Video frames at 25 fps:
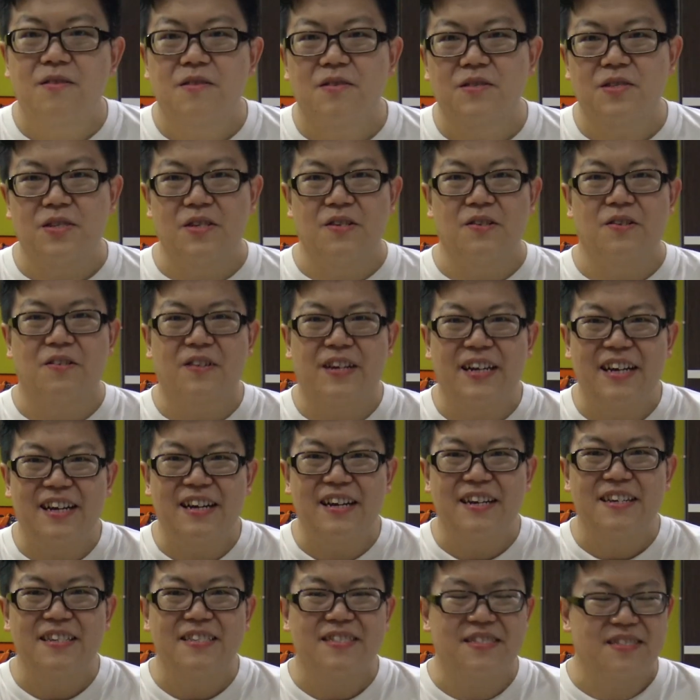So
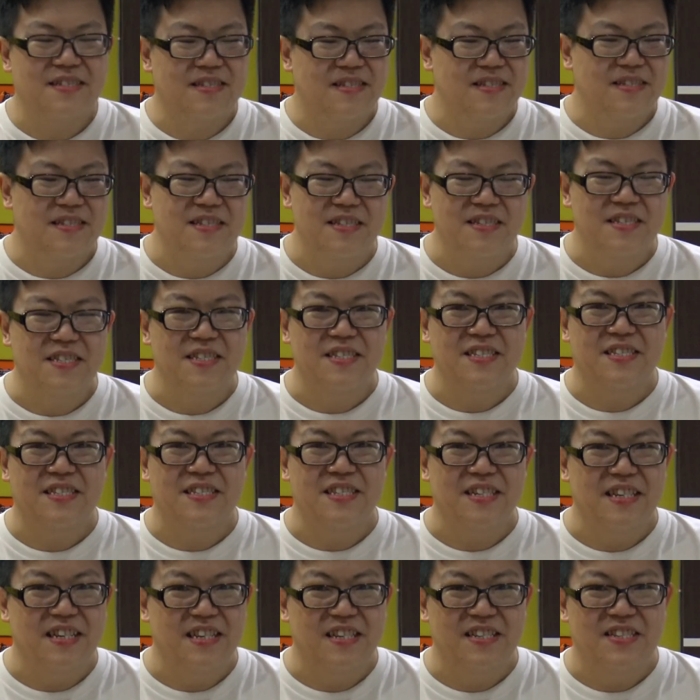okay, this is
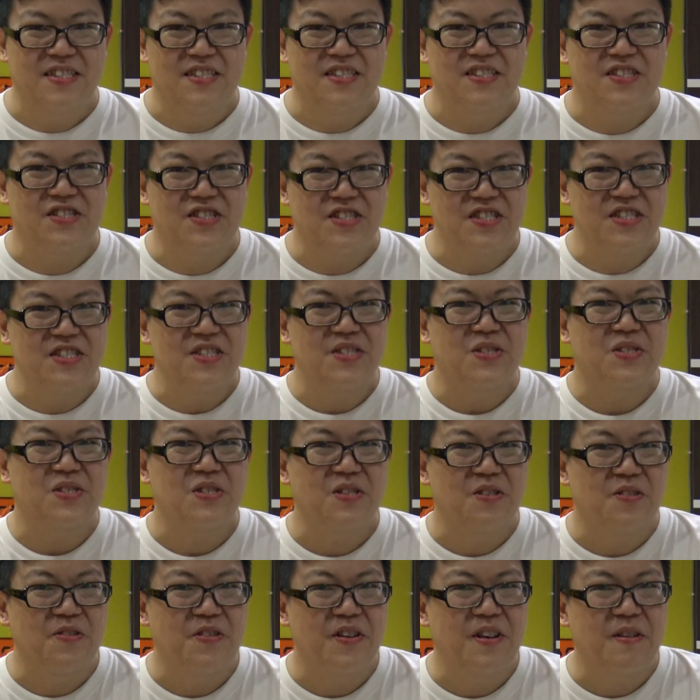the
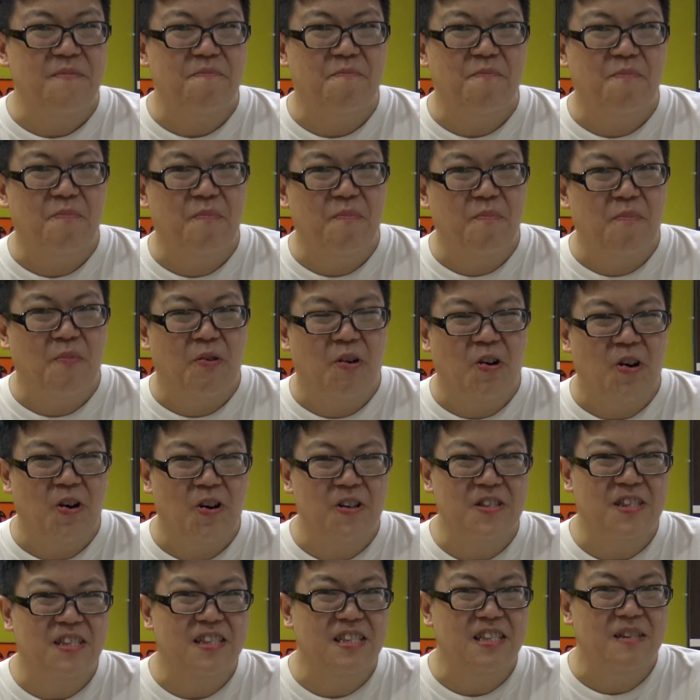G-Story
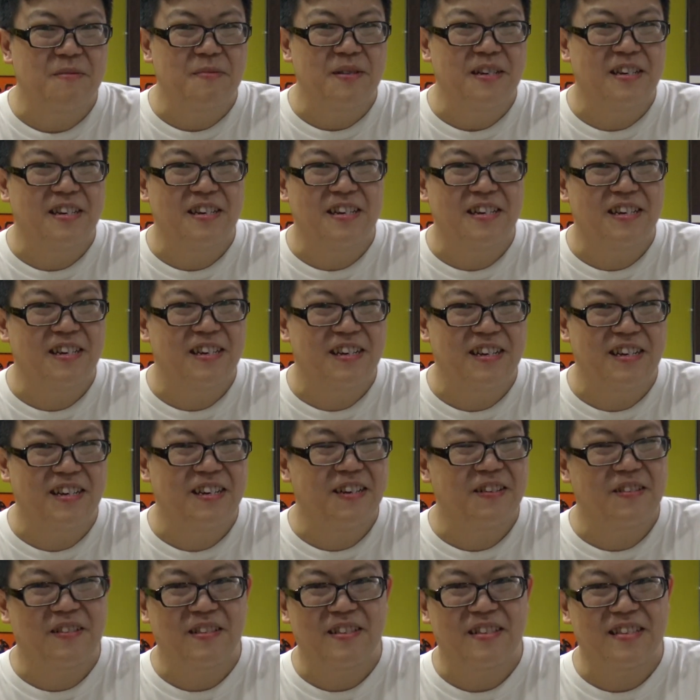
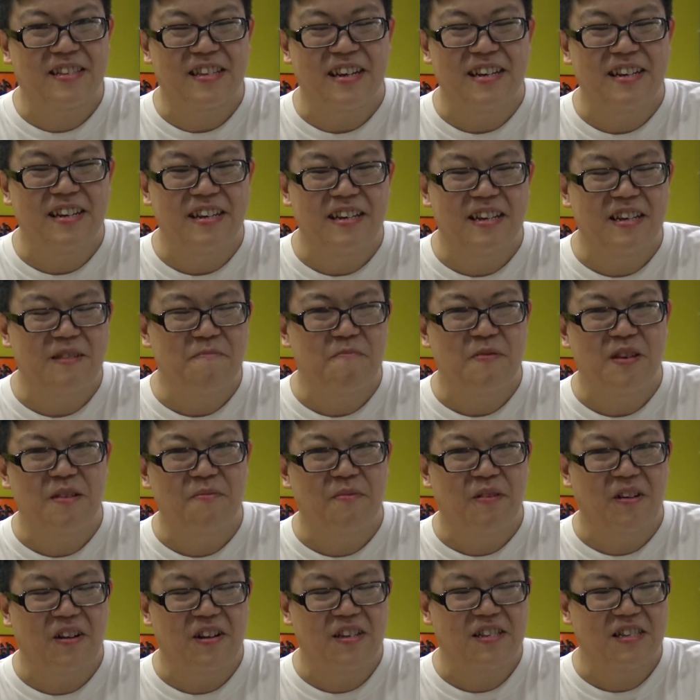portable
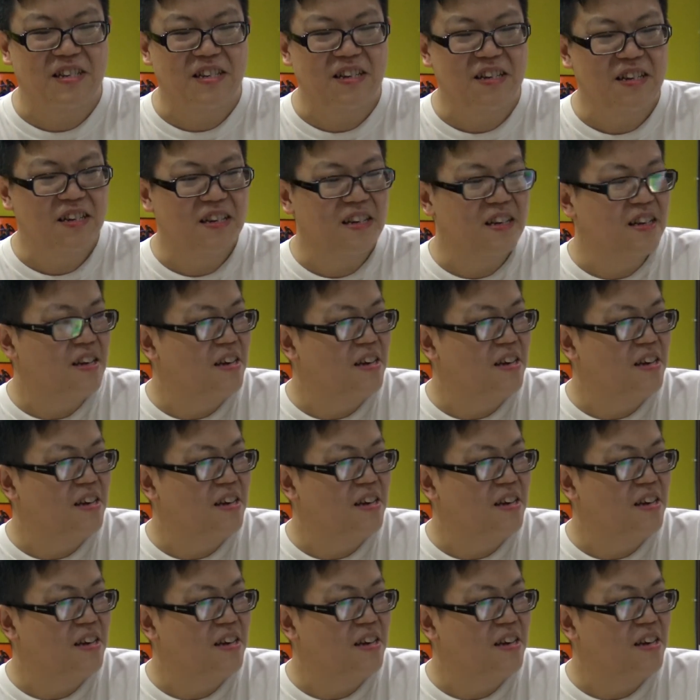1080p monitor.